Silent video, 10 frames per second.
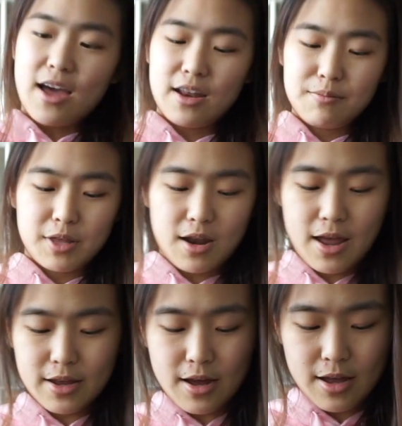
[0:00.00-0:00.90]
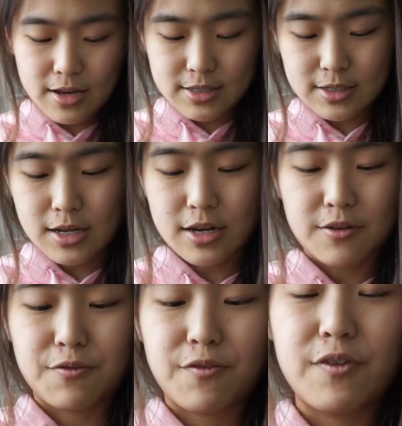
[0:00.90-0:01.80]
item that I got is
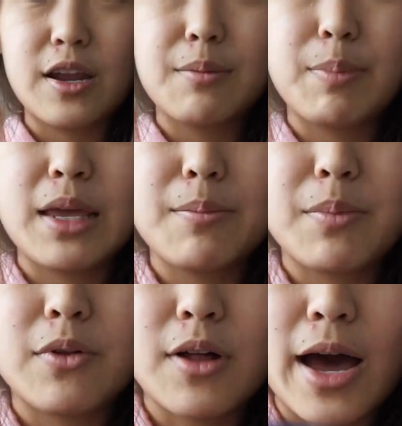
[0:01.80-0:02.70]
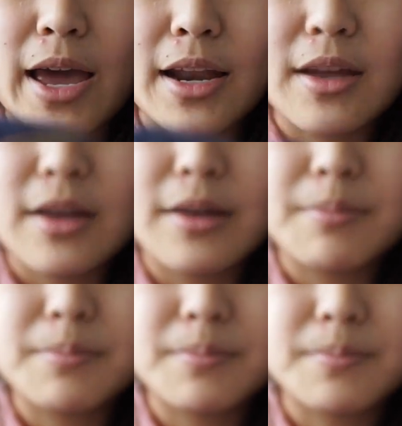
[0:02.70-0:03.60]
another free people
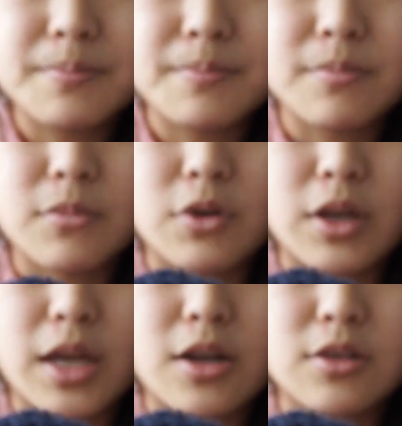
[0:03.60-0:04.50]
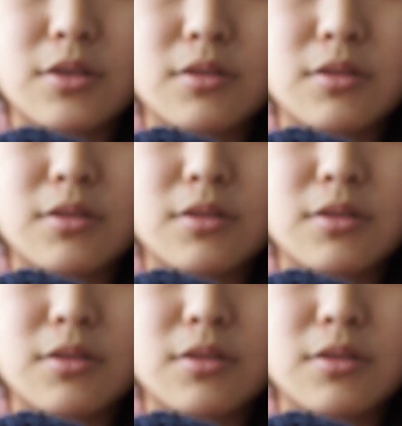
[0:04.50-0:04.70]
item. We cannot